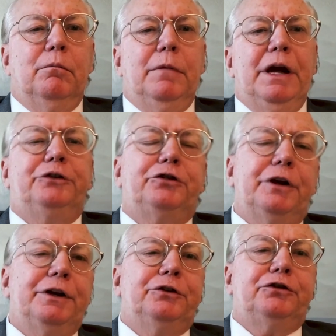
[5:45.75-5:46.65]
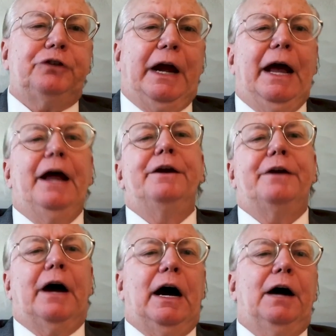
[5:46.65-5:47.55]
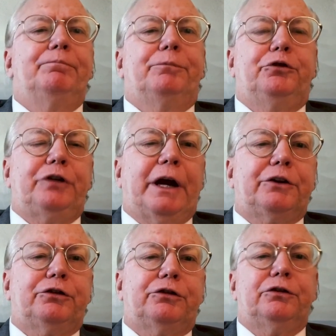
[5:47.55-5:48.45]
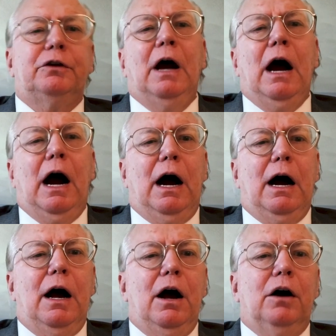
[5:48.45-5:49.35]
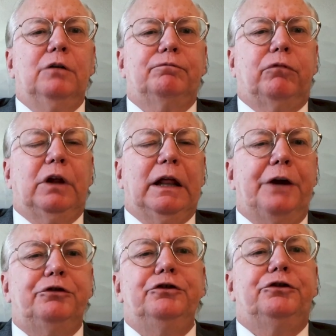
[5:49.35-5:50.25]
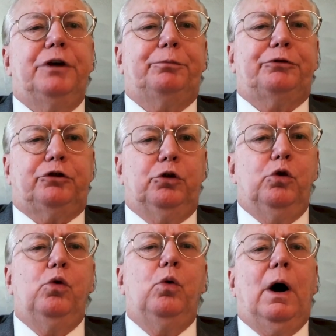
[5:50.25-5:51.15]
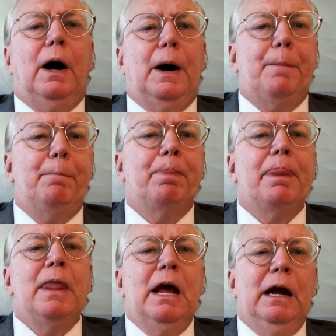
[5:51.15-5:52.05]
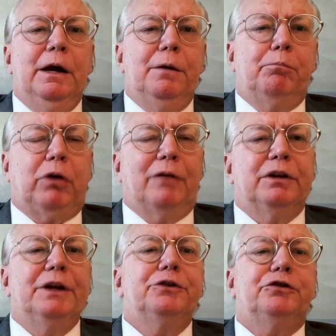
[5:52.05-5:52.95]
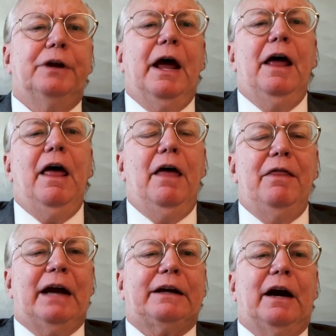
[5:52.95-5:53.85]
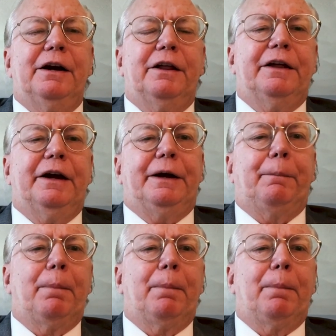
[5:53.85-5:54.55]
incidence, and sex relationships to prevalence and that kind of thing.